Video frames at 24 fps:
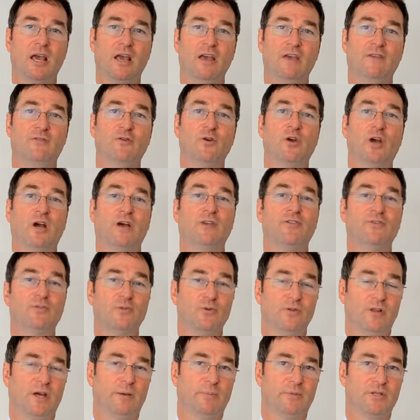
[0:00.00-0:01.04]
If you're going
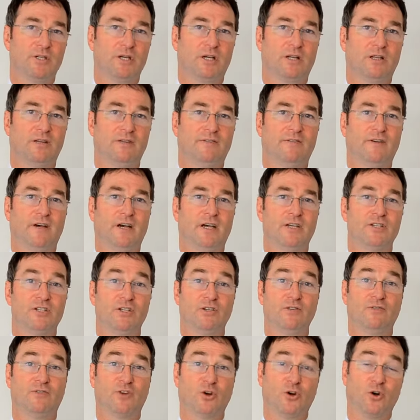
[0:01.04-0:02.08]
through that particular phase and
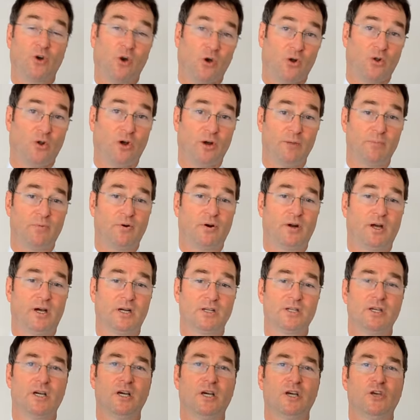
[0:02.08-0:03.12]
you've got an online product,